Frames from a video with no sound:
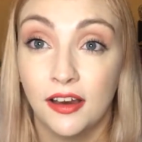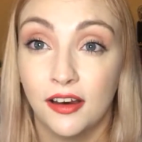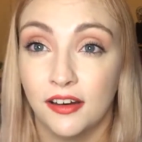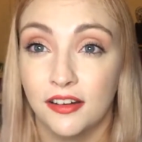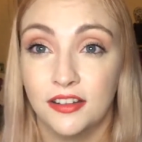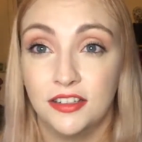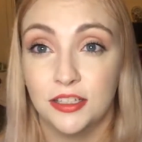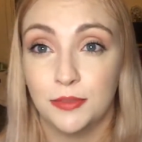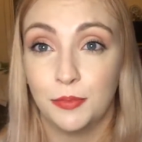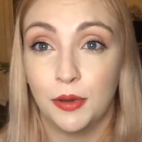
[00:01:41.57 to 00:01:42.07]

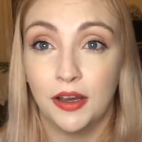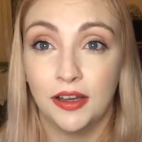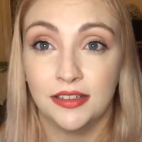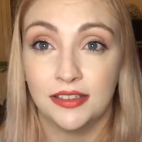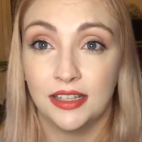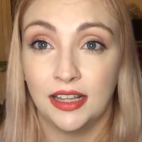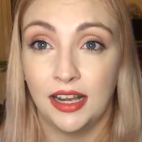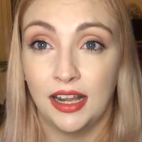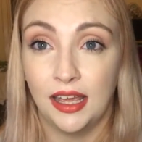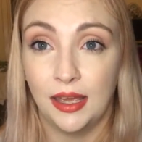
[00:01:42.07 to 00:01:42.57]
I just
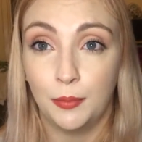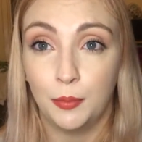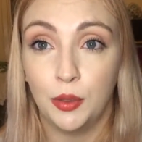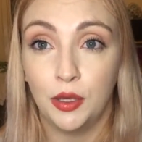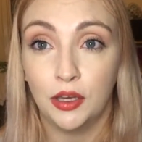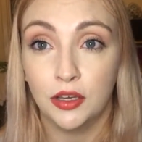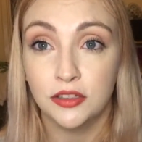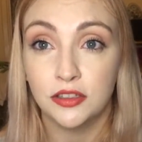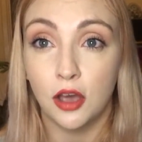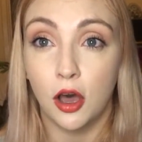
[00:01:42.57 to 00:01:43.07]
personally,
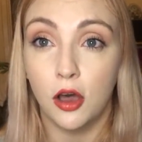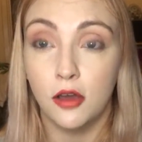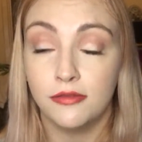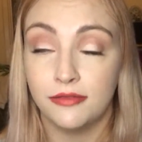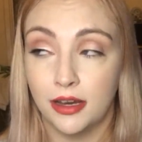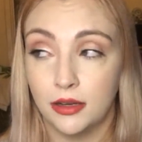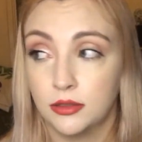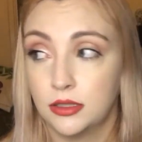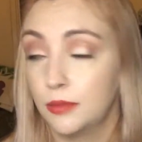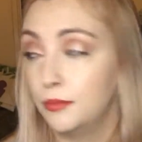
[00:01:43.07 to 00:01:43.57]
because I
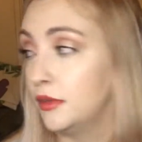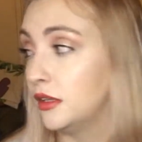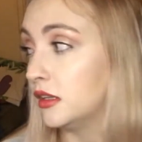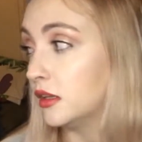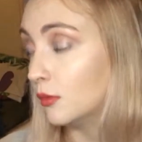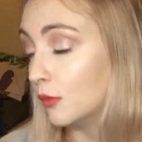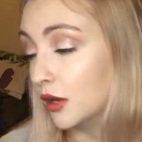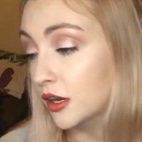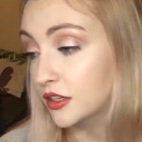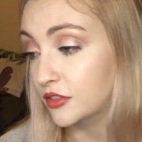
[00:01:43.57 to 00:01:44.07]
found something
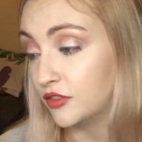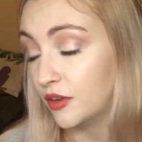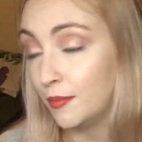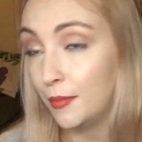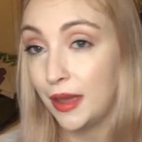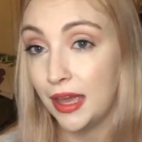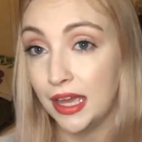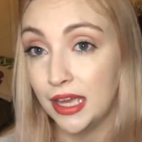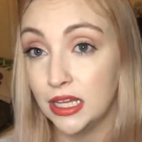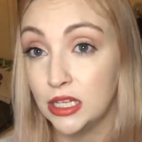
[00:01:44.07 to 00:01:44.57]
that works for
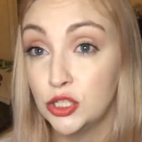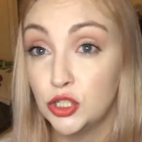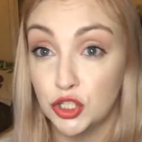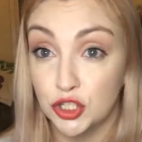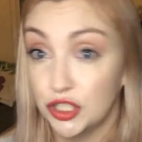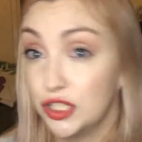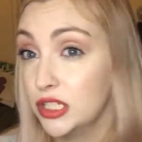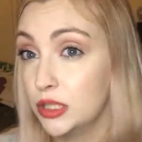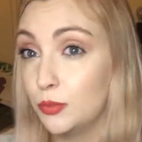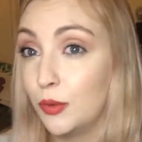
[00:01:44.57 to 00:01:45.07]
me
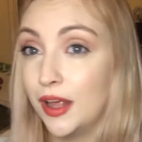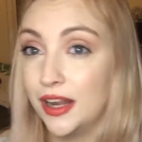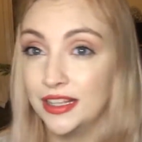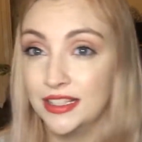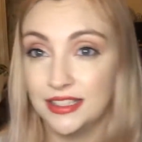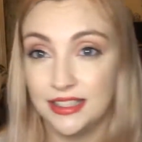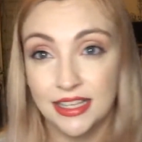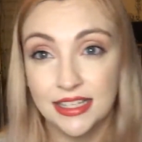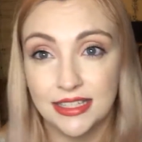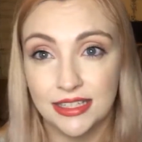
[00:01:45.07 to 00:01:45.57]
just as well
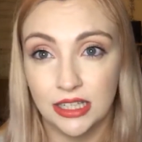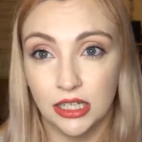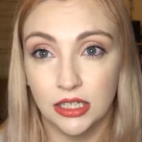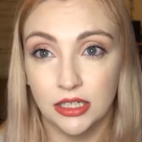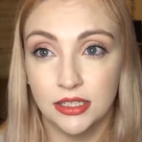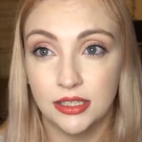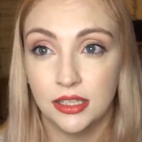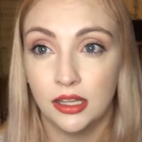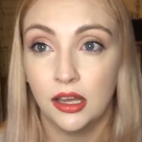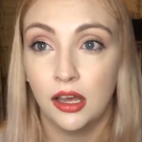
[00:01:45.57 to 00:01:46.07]
as this
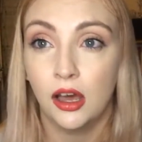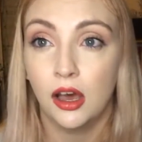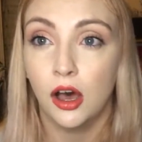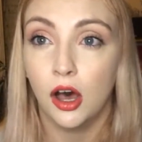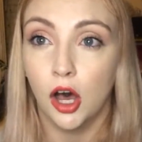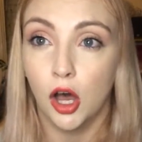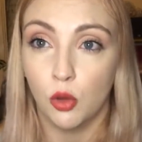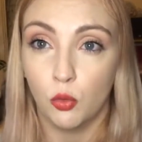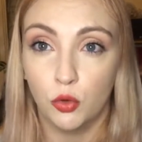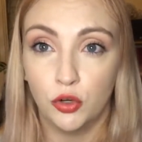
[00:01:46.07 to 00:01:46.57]
does,
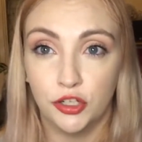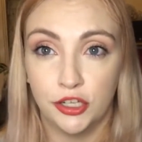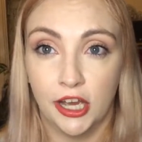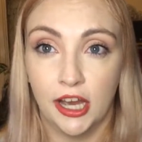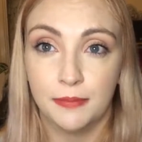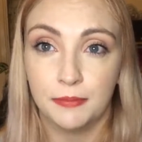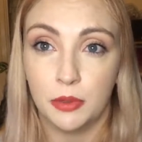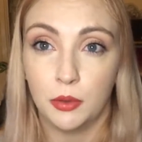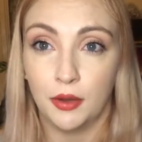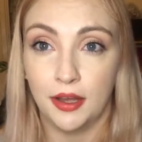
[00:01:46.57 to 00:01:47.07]
I wouldn't go out
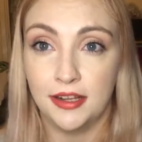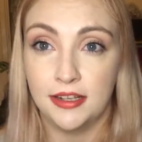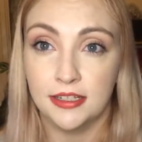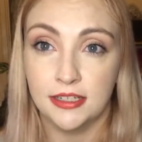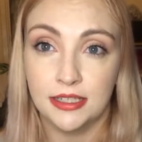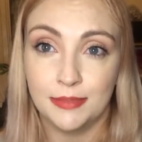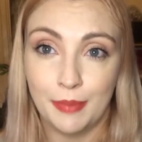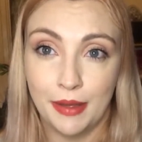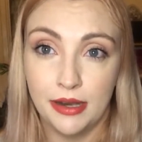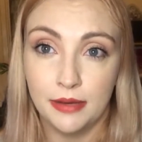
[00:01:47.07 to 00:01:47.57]
of my way to
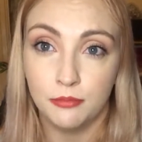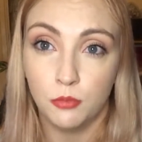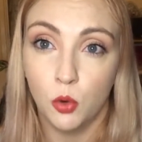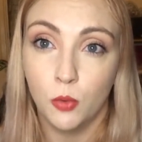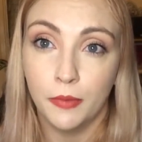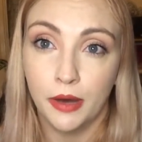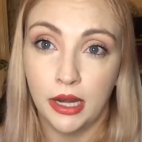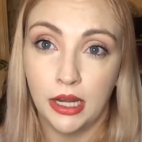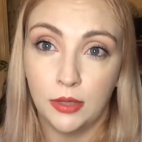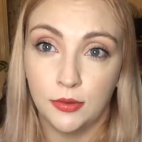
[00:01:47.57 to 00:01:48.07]
spend more
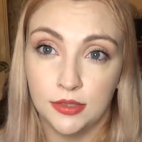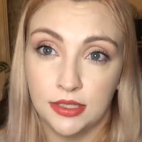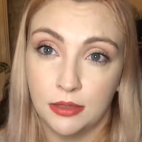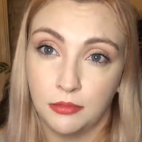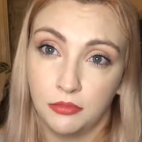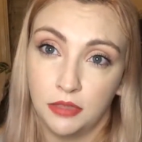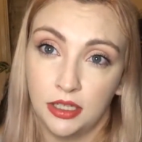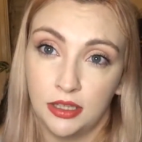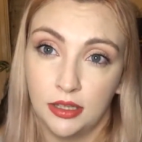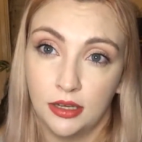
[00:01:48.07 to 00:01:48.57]
money on
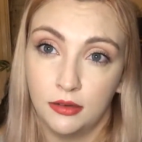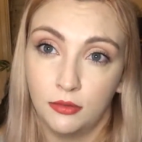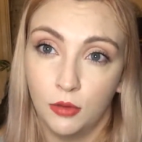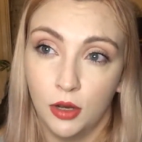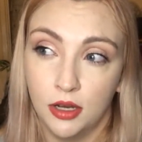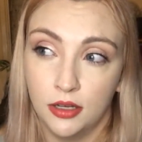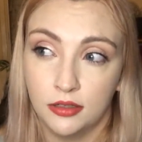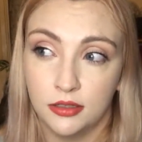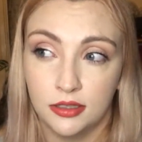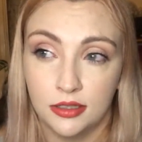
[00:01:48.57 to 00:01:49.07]
something that
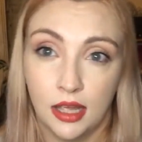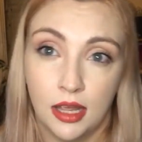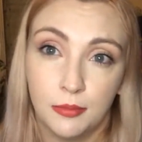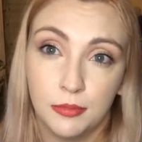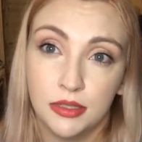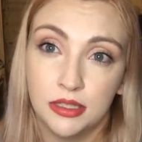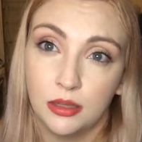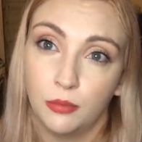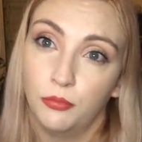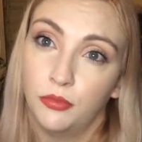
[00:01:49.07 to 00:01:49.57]
works the same
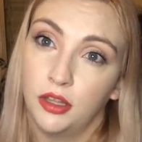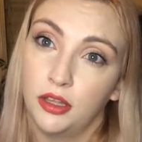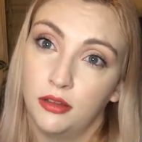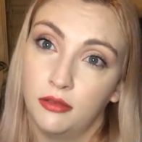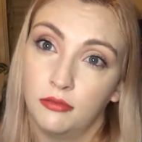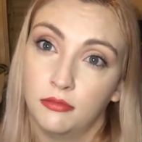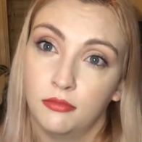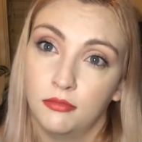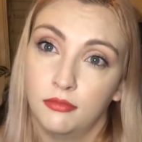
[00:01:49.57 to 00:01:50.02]
as something